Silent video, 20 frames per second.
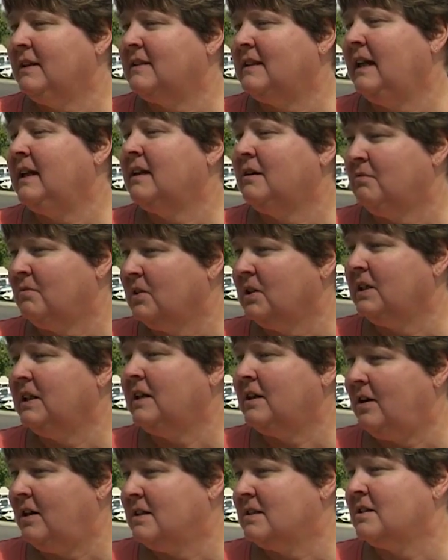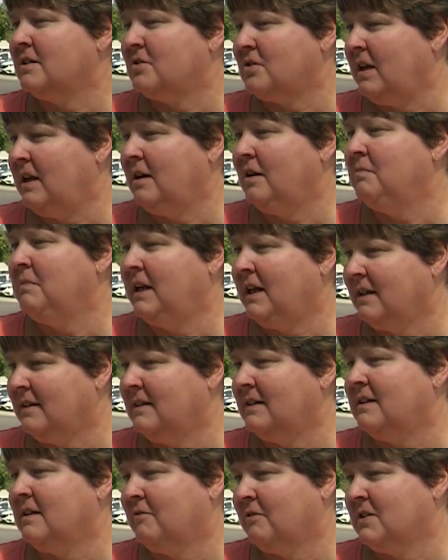that they can really concentrate on
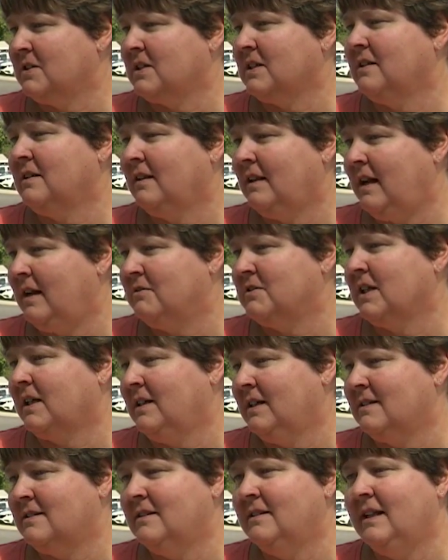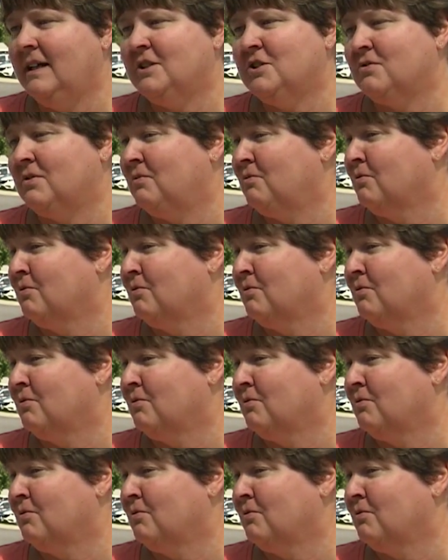making the difference in the lives of kids, and that's